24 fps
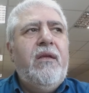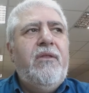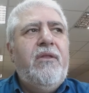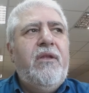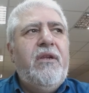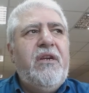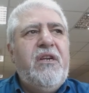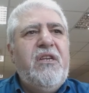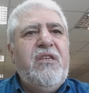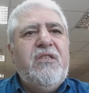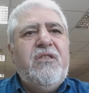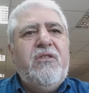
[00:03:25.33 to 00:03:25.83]

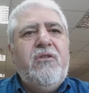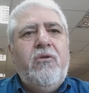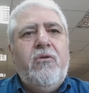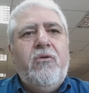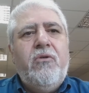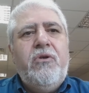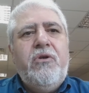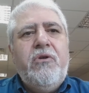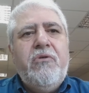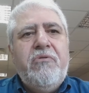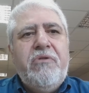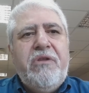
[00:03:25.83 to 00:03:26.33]
there is
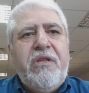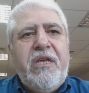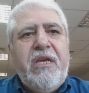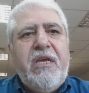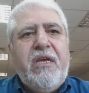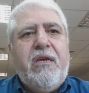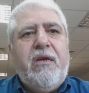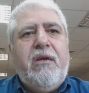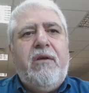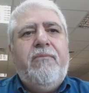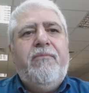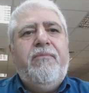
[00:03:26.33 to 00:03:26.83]
no
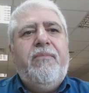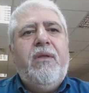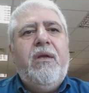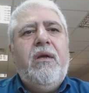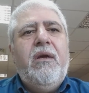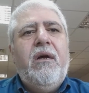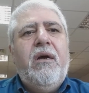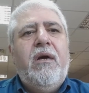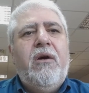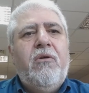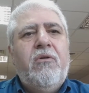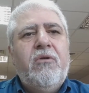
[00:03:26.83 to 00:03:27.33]
unique
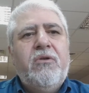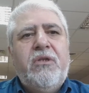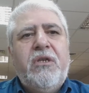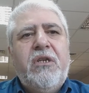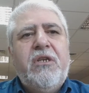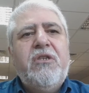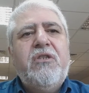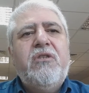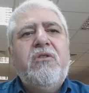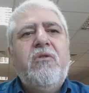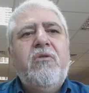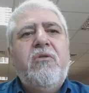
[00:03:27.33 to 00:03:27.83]
or
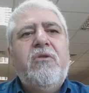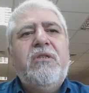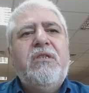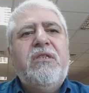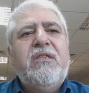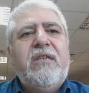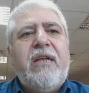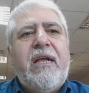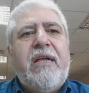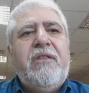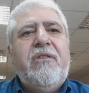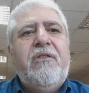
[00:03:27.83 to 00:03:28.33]
there is no
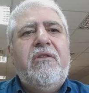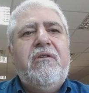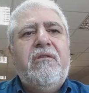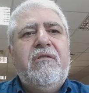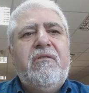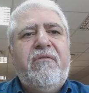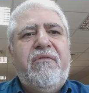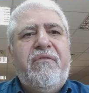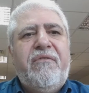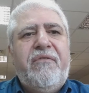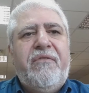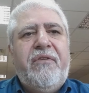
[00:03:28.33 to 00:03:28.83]

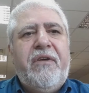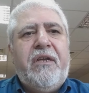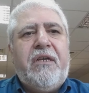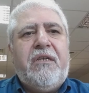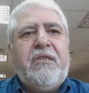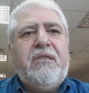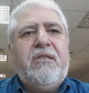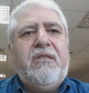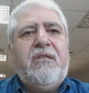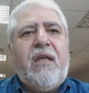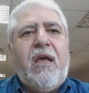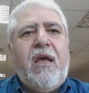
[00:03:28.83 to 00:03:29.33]
standard
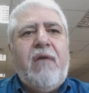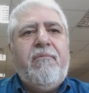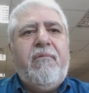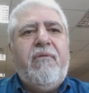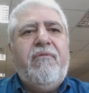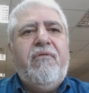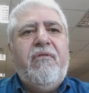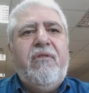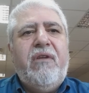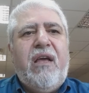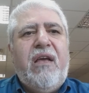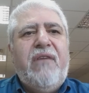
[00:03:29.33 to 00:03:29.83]
fixed type
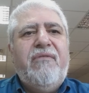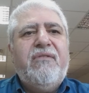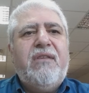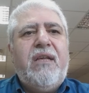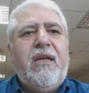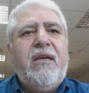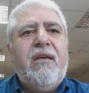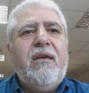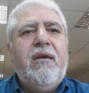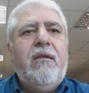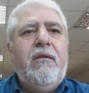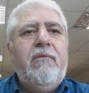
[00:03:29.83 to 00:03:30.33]
of a life
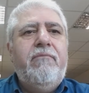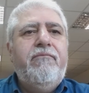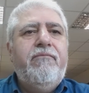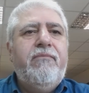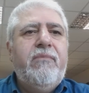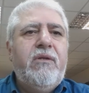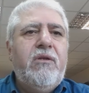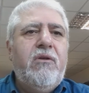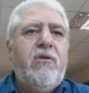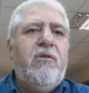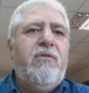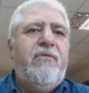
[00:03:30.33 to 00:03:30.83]
cycle,
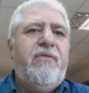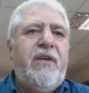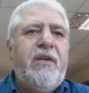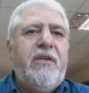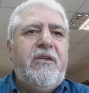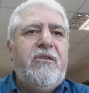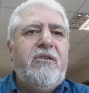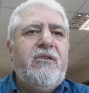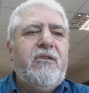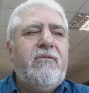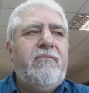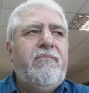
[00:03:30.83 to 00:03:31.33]
so it
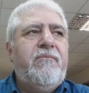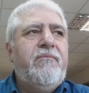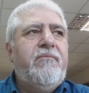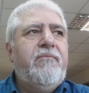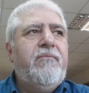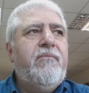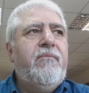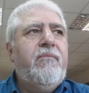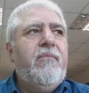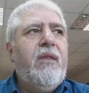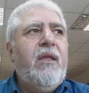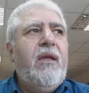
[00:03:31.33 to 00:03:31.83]
varies.
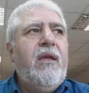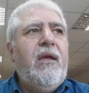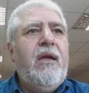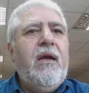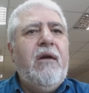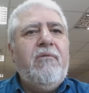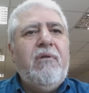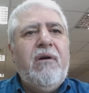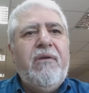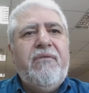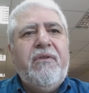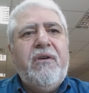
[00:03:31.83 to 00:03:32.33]

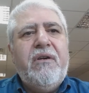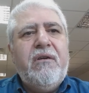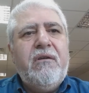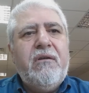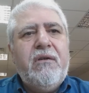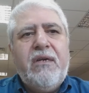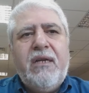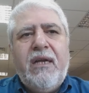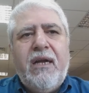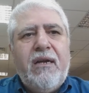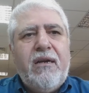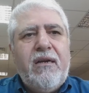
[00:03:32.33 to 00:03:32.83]
However,
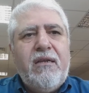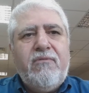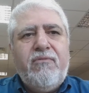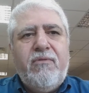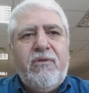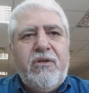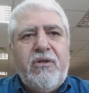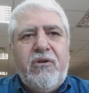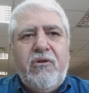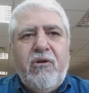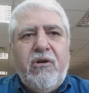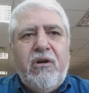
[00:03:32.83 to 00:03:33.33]
regardless
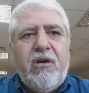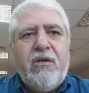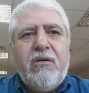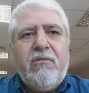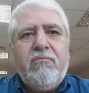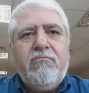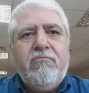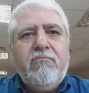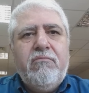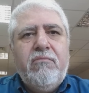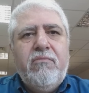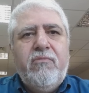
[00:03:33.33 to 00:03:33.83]
where you are,
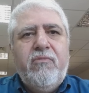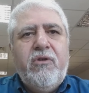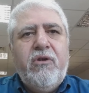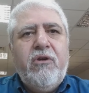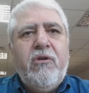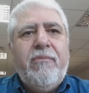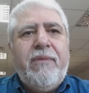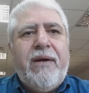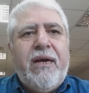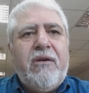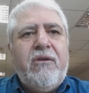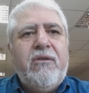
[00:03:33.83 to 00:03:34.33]
we
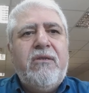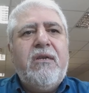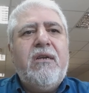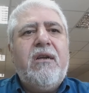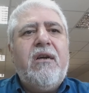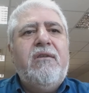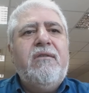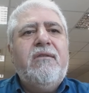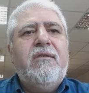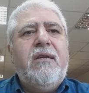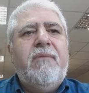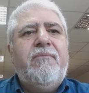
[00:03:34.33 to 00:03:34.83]
go back to the
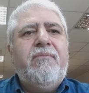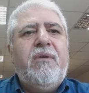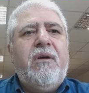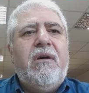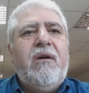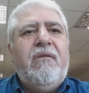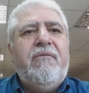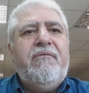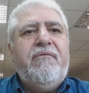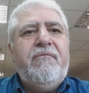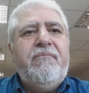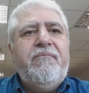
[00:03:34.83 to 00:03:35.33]
concept
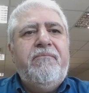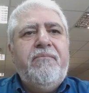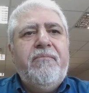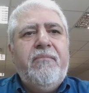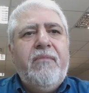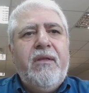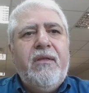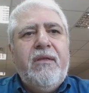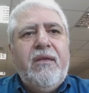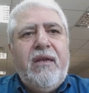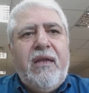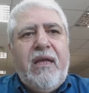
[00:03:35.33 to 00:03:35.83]
of
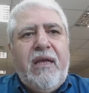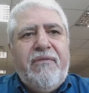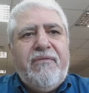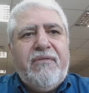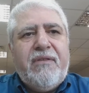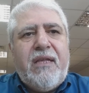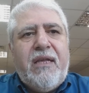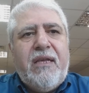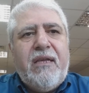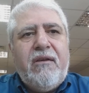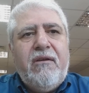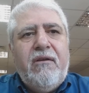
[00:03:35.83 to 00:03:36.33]
the life
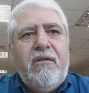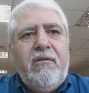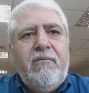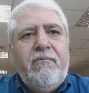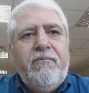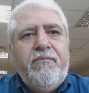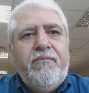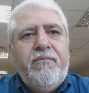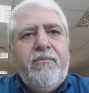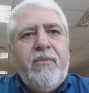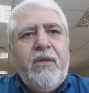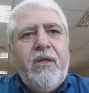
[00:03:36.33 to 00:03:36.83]
cycle.
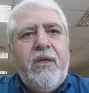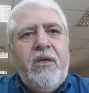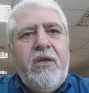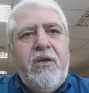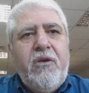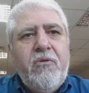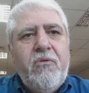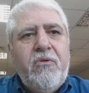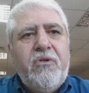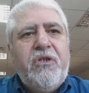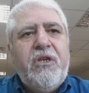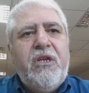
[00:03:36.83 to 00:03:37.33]
It
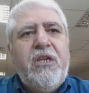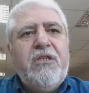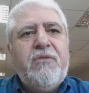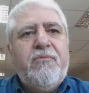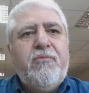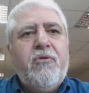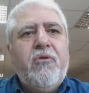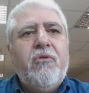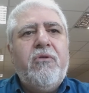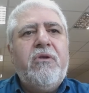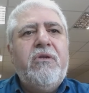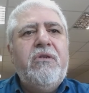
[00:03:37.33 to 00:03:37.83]
usually is
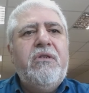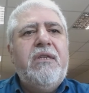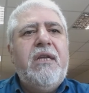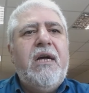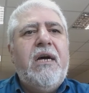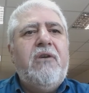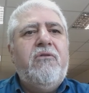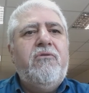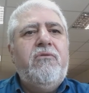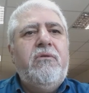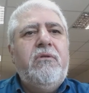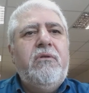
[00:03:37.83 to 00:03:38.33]
broken
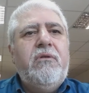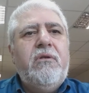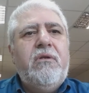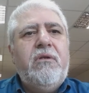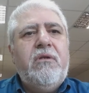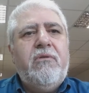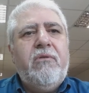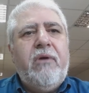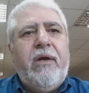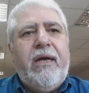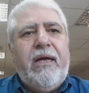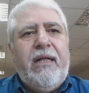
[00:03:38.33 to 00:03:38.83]
down
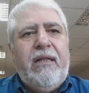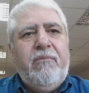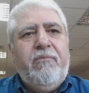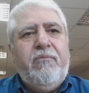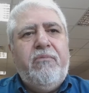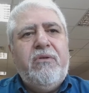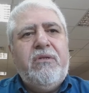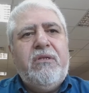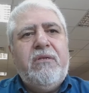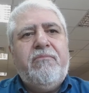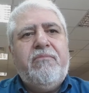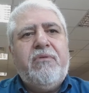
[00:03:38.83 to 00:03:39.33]
to
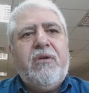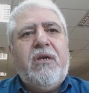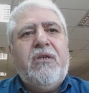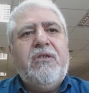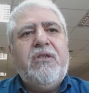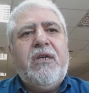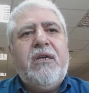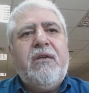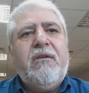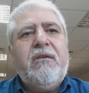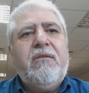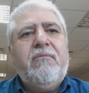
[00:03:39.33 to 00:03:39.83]
help with the
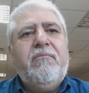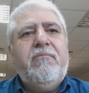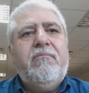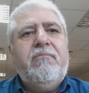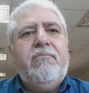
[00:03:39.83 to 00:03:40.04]
project,